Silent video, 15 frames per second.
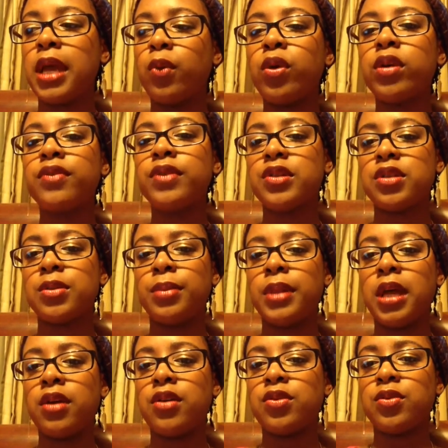one of their
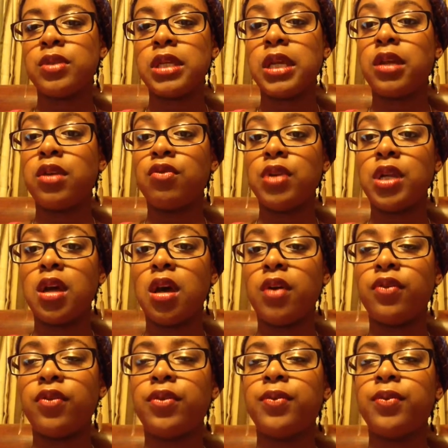suppliers was getting rid of.